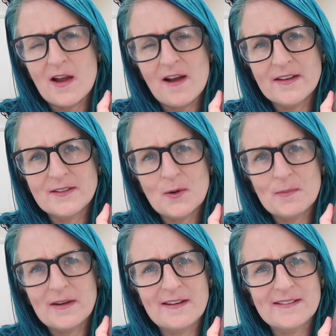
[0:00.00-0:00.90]
I
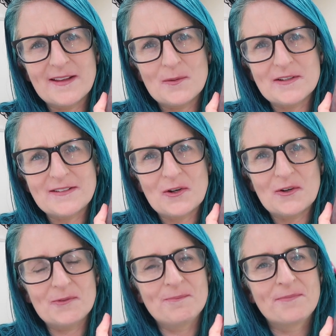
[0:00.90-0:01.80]
Zombie, is that what it's
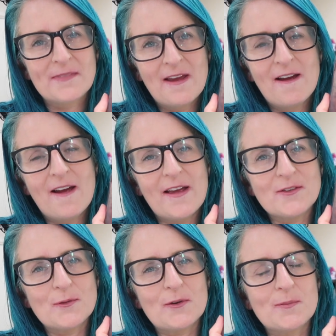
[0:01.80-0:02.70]
called?
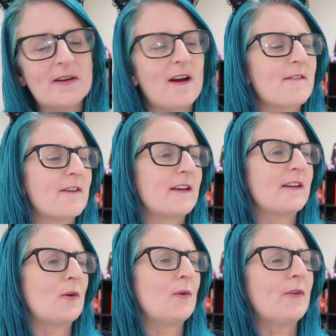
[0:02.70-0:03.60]
has Rose McIver.
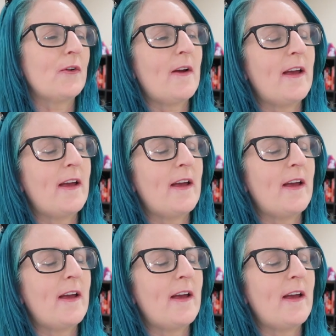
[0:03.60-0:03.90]
It also